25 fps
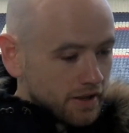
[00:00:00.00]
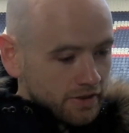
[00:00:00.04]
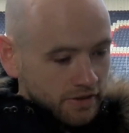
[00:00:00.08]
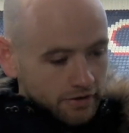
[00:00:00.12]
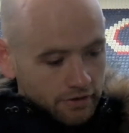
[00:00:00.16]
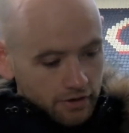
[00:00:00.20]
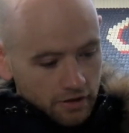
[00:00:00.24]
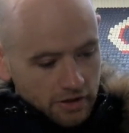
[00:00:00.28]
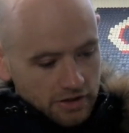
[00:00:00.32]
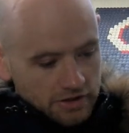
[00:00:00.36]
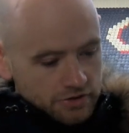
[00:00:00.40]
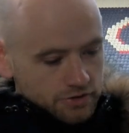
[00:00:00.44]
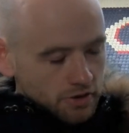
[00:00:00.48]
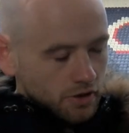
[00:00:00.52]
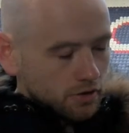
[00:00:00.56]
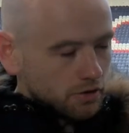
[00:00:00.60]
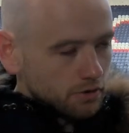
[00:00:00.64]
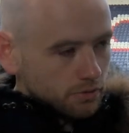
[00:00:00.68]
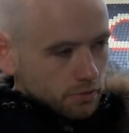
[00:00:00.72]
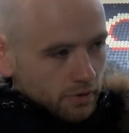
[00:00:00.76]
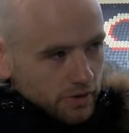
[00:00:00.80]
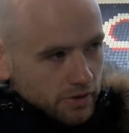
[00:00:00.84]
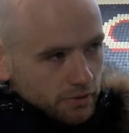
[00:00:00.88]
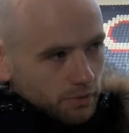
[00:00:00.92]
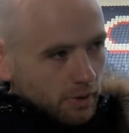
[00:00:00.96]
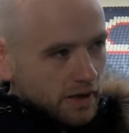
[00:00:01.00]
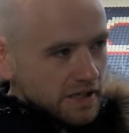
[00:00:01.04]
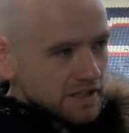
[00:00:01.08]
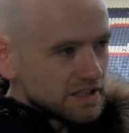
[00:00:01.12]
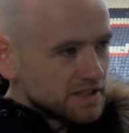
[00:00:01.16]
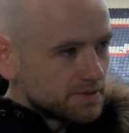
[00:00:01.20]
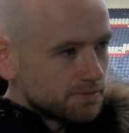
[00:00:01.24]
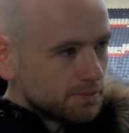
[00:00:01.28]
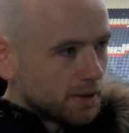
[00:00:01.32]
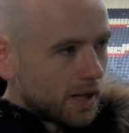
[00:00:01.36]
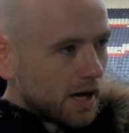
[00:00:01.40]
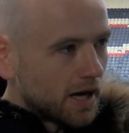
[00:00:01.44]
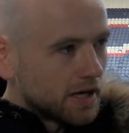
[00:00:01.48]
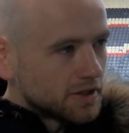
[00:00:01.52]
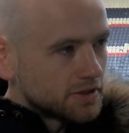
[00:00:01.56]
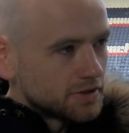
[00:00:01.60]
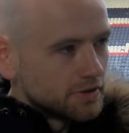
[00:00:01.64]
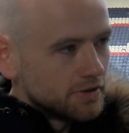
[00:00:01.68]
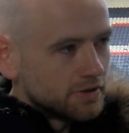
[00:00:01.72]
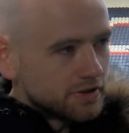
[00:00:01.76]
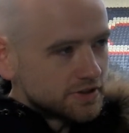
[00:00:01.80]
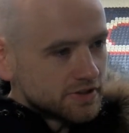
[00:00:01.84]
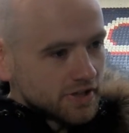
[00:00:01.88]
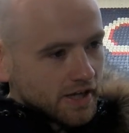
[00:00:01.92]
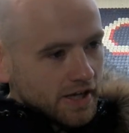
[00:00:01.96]
They really struggled with the white
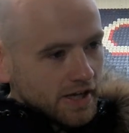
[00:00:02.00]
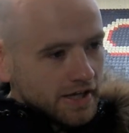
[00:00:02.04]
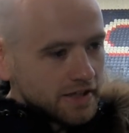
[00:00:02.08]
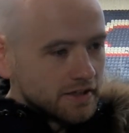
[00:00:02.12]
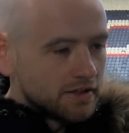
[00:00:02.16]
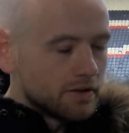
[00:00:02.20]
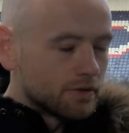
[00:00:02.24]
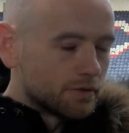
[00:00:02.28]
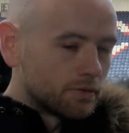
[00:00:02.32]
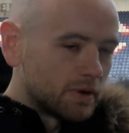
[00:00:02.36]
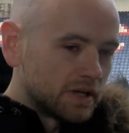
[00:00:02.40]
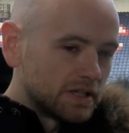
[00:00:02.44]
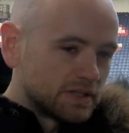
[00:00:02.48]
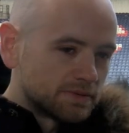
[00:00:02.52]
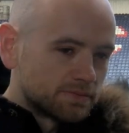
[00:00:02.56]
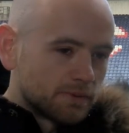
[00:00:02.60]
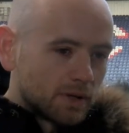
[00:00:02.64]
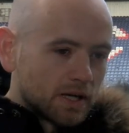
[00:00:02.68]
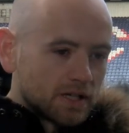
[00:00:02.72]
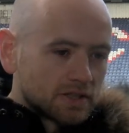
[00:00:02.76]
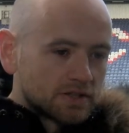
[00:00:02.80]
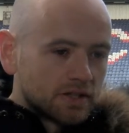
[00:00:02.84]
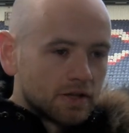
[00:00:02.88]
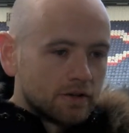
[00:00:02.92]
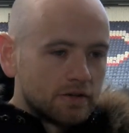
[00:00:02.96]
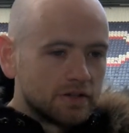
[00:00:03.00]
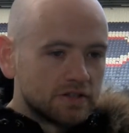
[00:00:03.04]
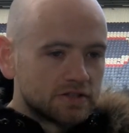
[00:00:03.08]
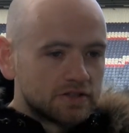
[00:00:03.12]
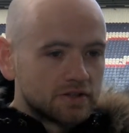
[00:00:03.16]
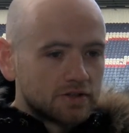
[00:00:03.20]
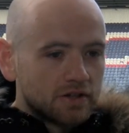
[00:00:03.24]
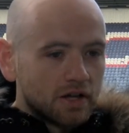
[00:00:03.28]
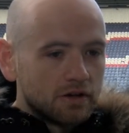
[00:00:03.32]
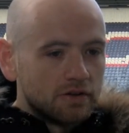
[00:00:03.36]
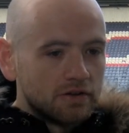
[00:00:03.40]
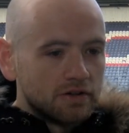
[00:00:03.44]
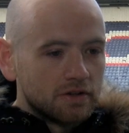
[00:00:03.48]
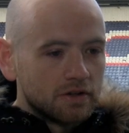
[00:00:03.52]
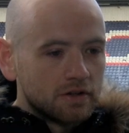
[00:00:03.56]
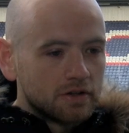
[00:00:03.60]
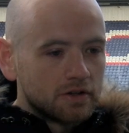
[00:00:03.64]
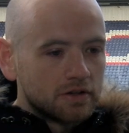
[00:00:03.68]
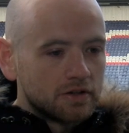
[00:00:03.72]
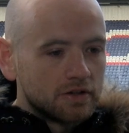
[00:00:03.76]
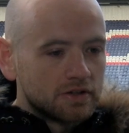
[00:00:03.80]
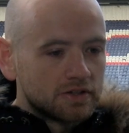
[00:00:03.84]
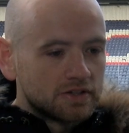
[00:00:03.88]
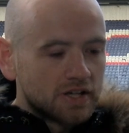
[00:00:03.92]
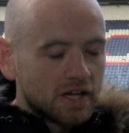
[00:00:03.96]
splash on the side and the white splash down
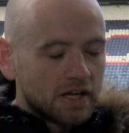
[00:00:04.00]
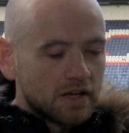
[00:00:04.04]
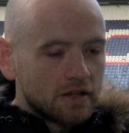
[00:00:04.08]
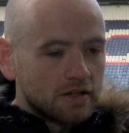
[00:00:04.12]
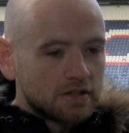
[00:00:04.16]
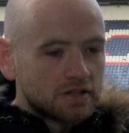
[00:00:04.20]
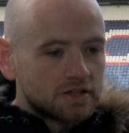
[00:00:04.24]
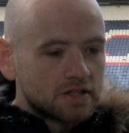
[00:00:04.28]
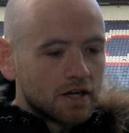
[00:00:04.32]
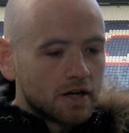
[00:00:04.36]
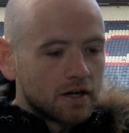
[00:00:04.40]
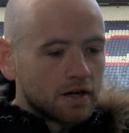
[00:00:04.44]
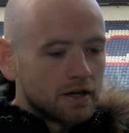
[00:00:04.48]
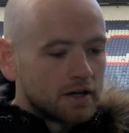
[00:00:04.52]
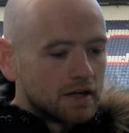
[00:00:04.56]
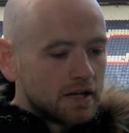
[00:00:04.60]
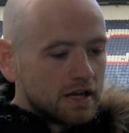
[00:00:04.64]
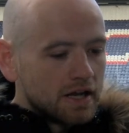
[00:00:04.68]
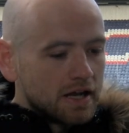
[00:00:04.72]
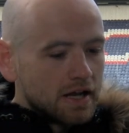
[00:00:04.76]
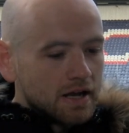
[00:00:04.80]
the side of the shirt.